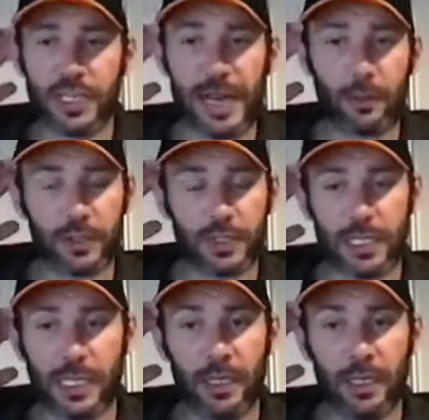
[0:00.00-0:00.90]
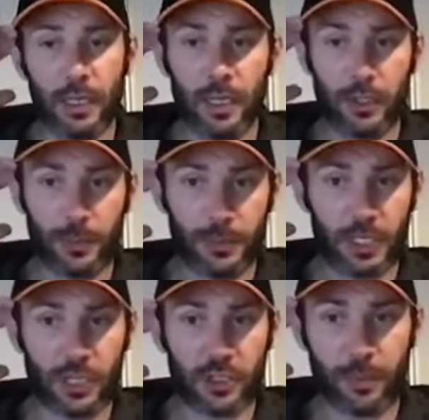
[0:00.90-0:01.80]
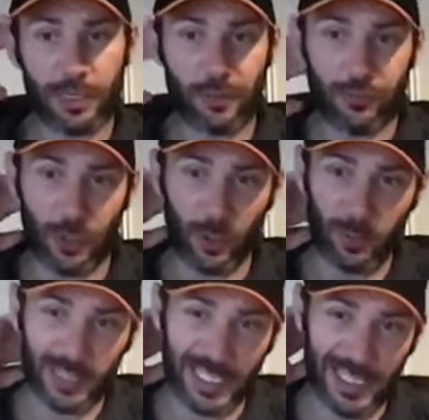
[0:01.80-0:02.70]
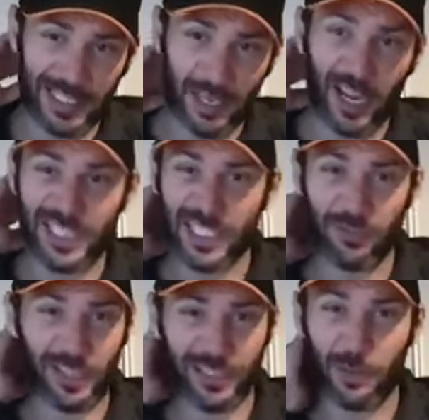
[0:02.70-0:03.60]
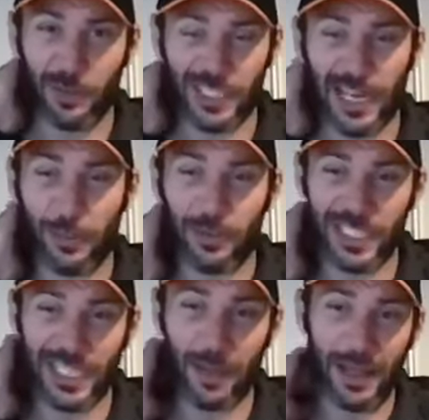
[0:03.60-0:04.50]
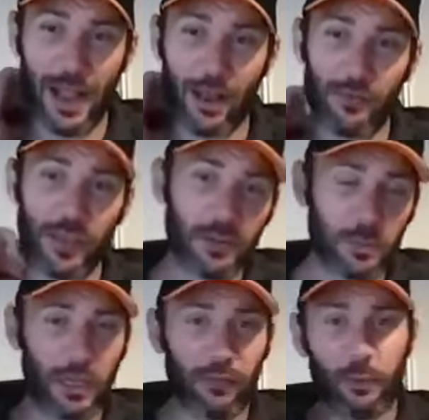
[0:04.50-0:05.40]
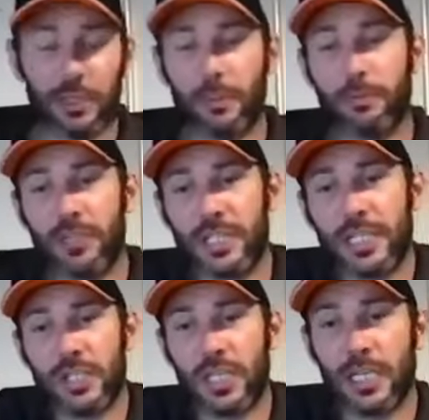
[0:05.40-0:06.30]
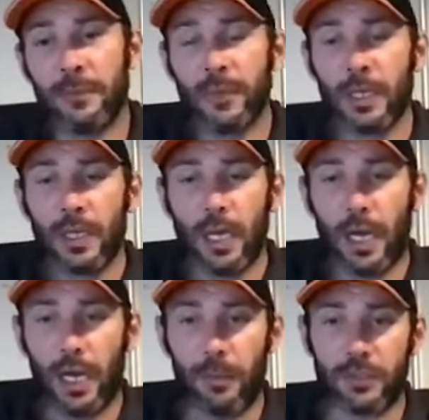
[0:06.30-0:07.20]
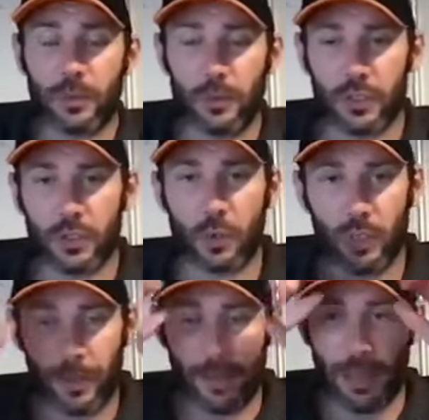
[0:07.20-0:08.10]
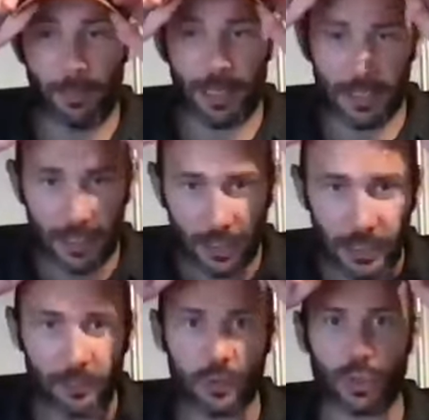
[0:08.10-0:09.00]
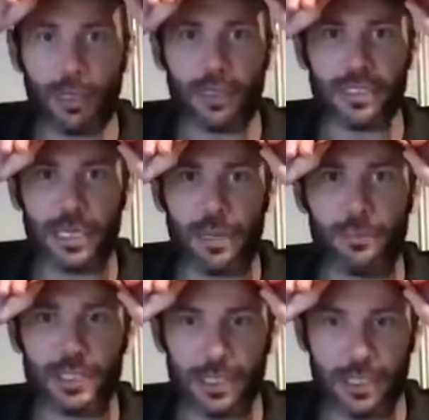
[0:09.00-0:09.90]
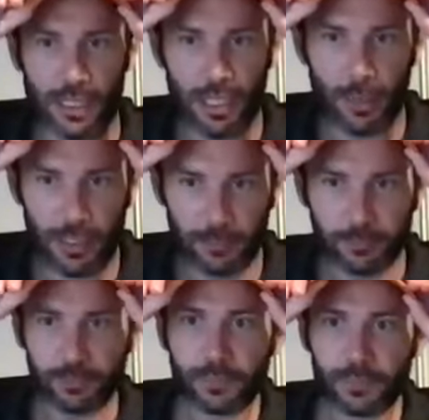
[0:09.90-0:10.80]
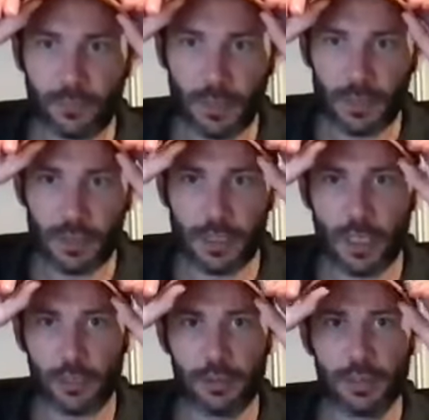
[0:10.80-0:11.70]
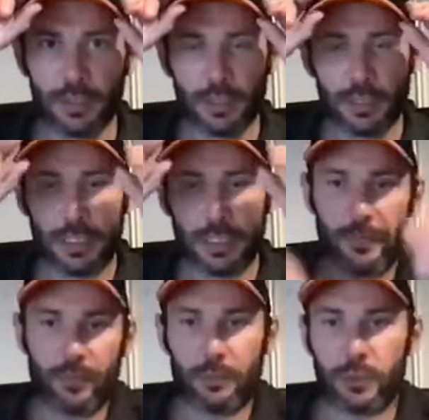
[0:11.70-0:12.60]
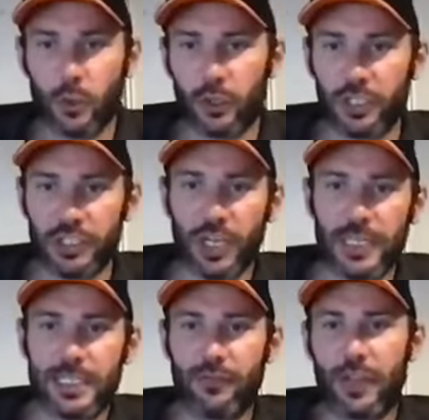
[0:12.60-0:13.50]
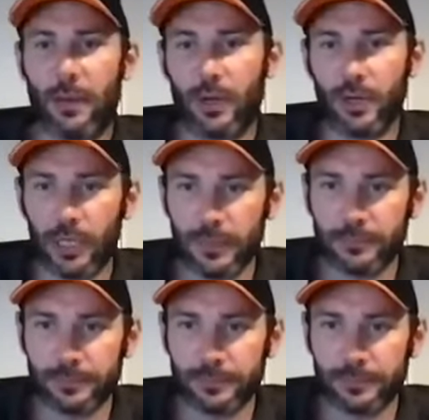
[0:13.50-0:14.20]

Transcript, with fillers: announced that the production being filmed is ITV's I'm a Celebrity, Get Me Out of Here is being filmed at the prison this year. Um, so we're just talking about that basically, talking about the celebrities that are coming. So, yeah, I'm sure you're excited for that one, Laurie.